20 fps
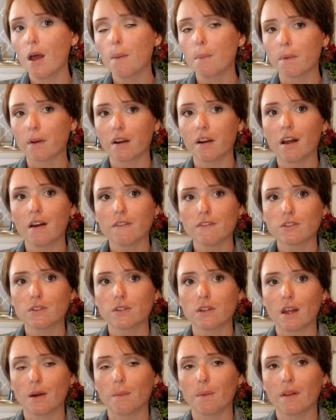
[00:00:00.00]
but enough so
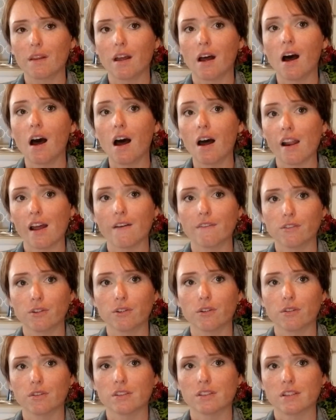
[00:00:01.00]
that when the hot
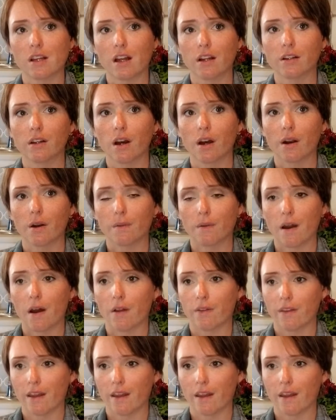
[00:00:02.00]
afternoon sun got around,